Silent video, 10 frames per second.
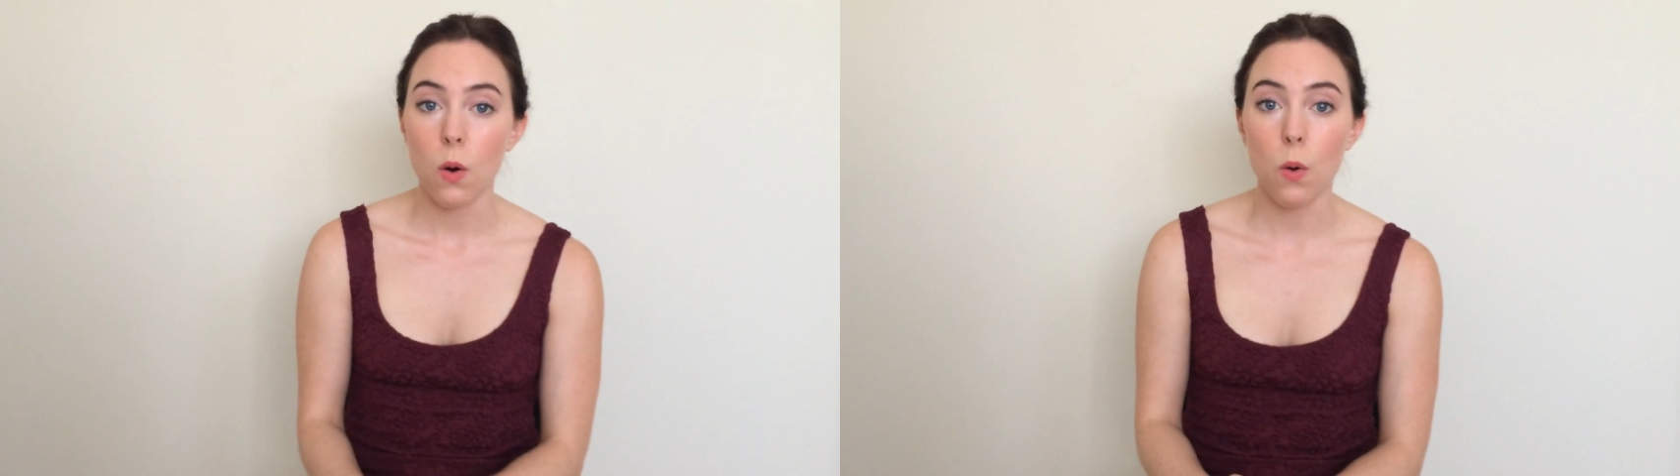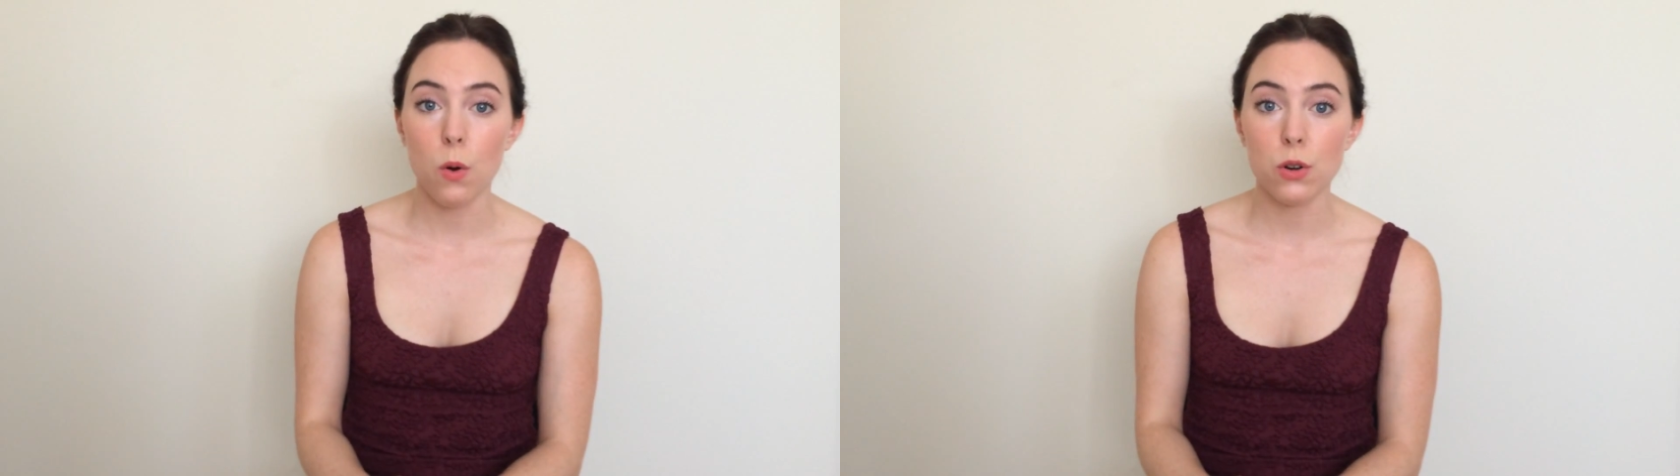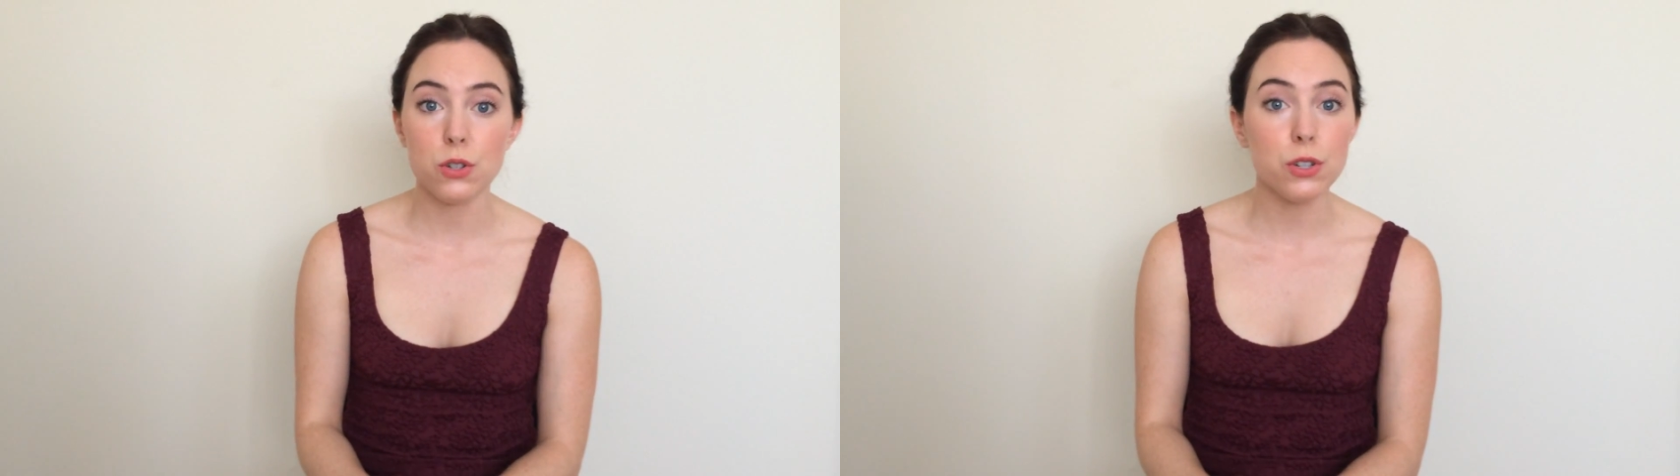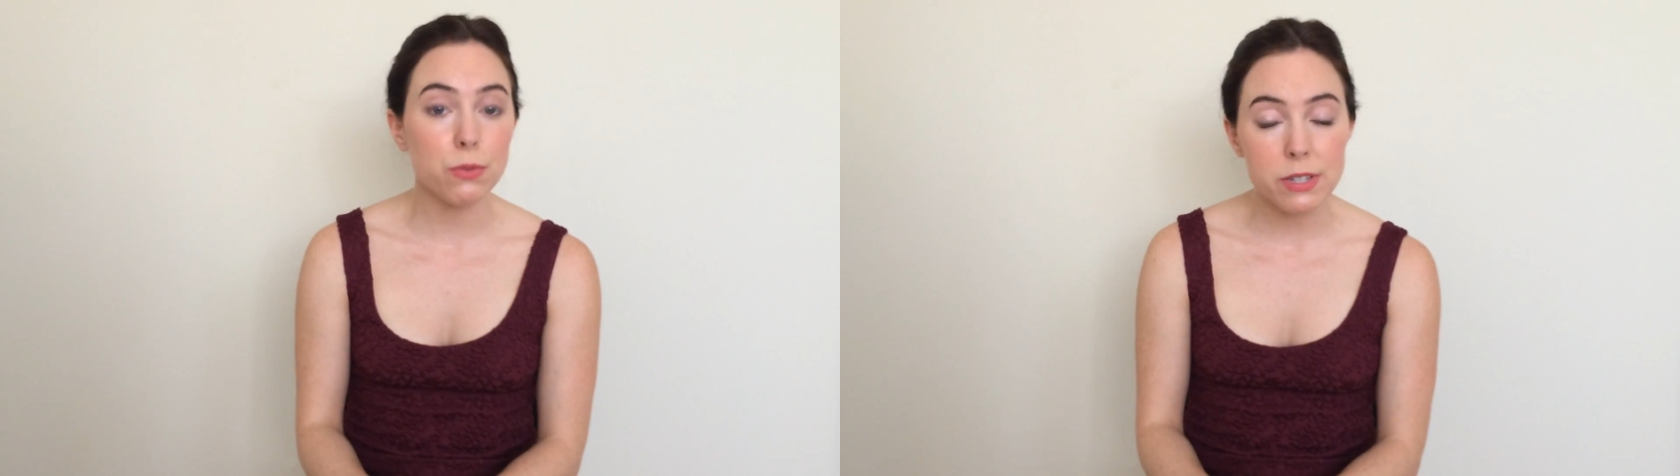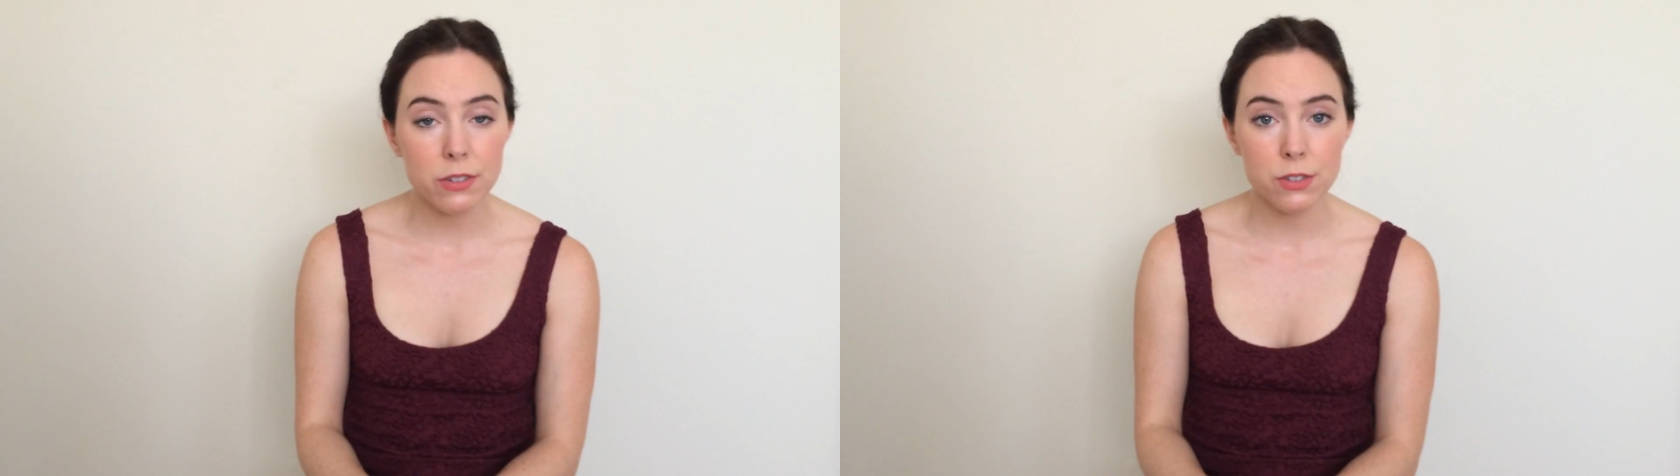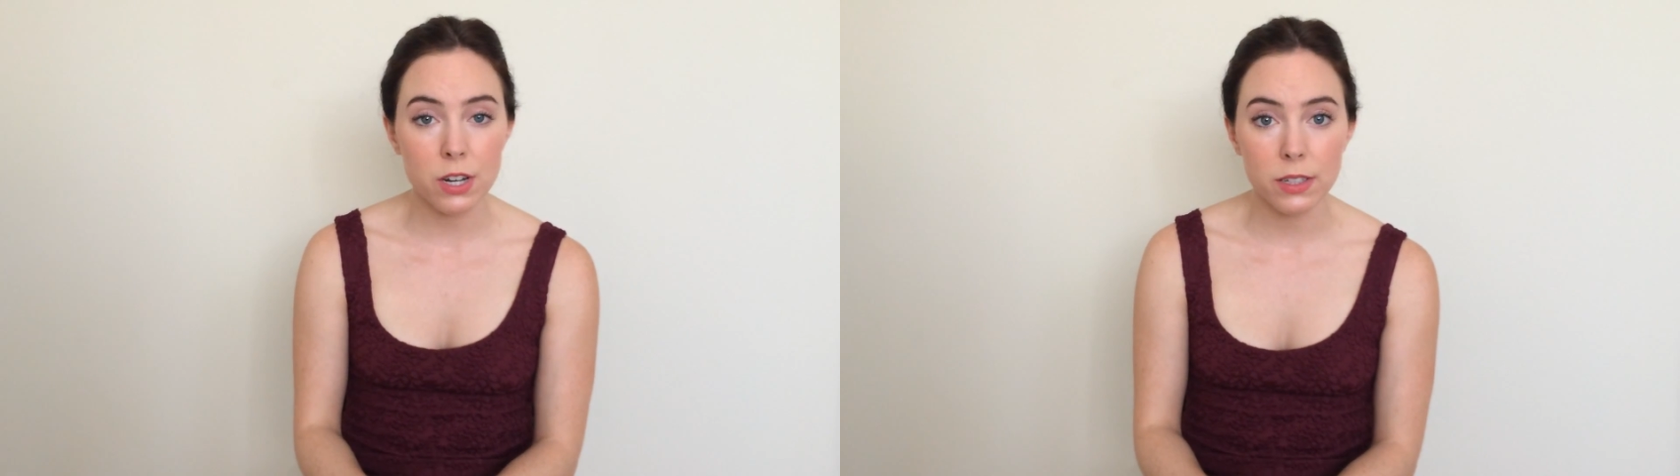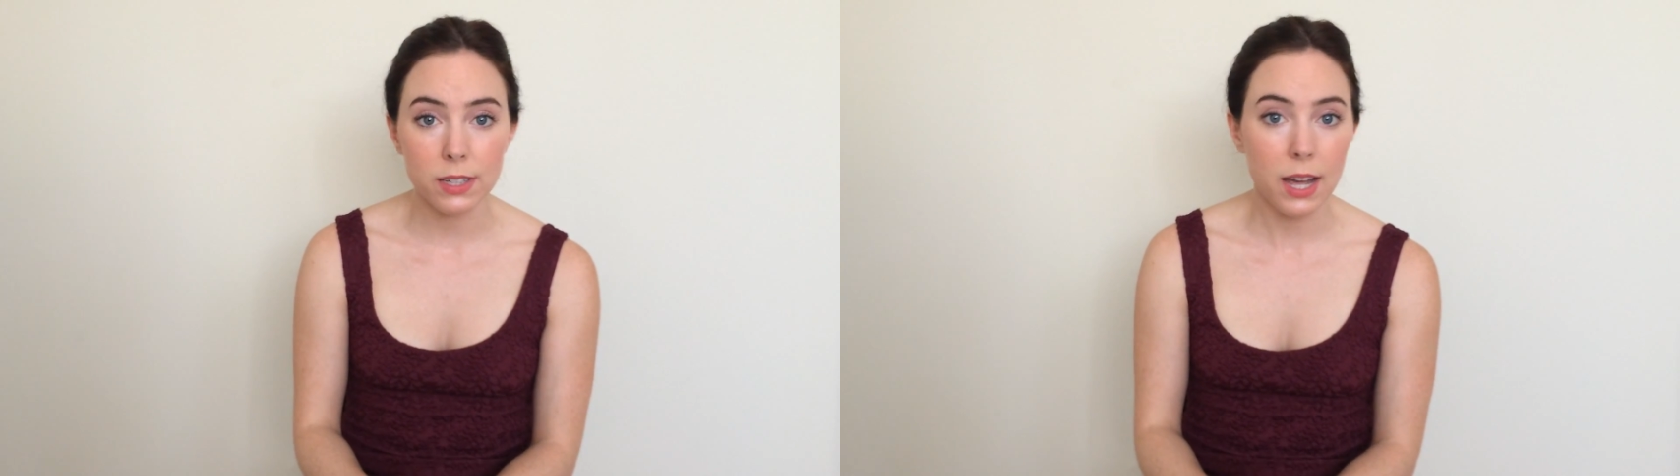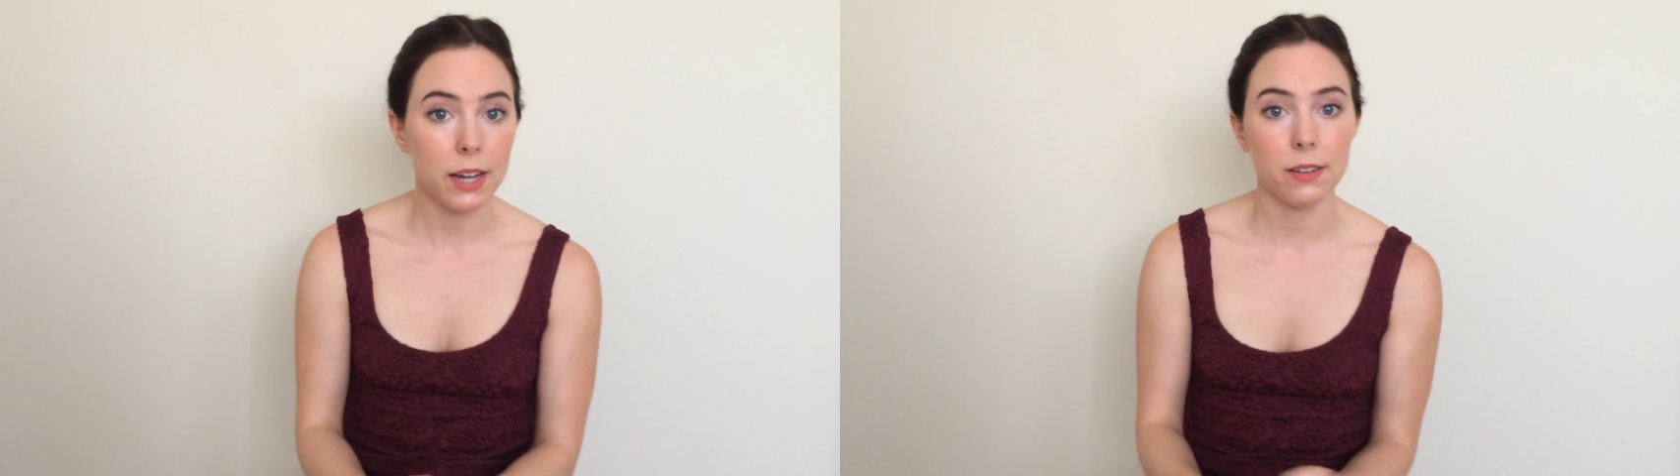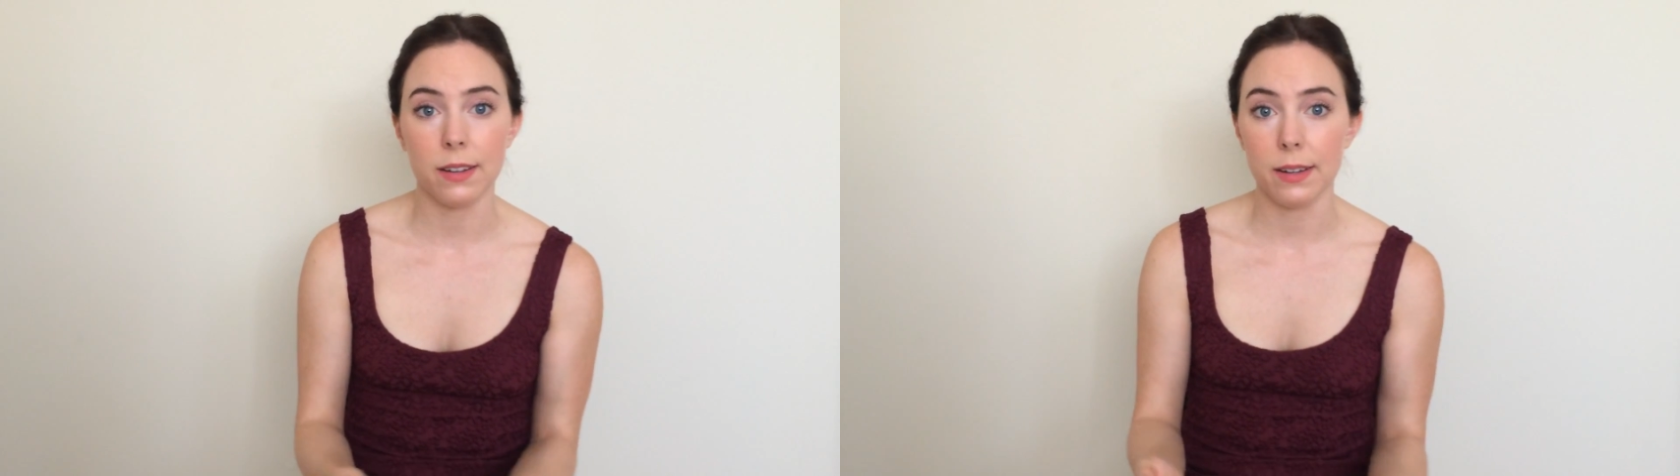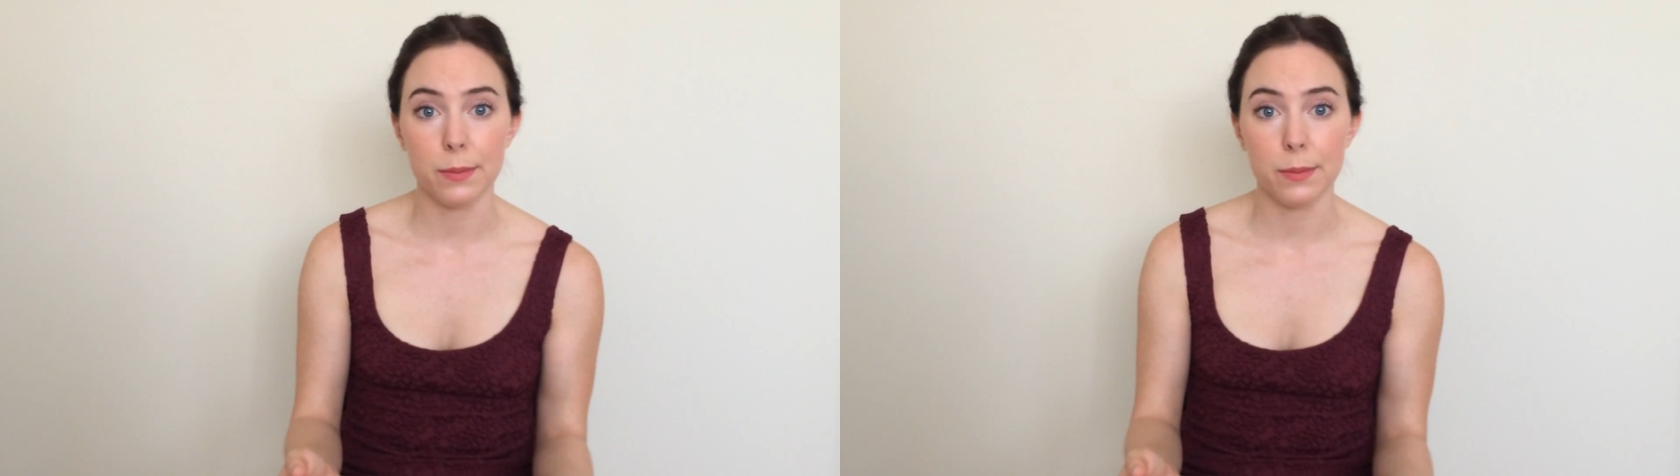or do your research online.